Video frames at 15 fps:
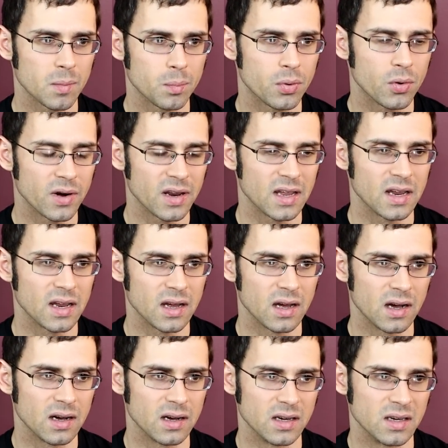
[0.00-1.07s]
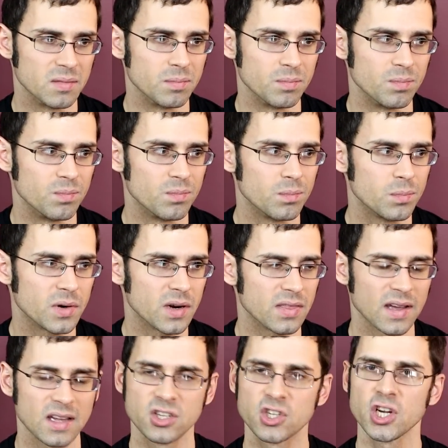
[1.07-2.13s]
putting
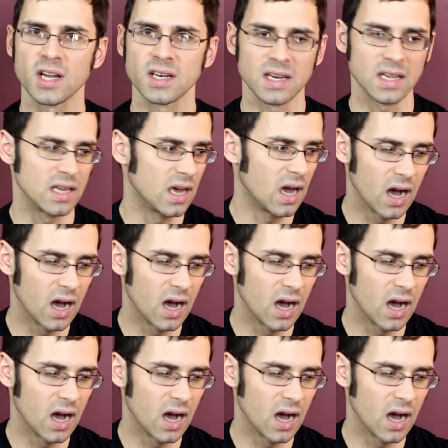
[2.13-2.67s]
like a chutney